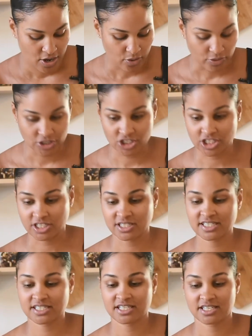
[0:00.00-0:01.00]
which is
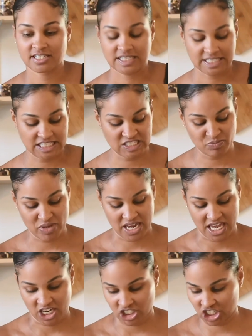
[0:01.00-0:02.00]

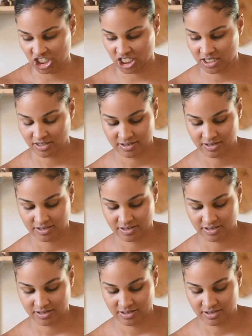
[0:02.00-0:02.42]
spinach.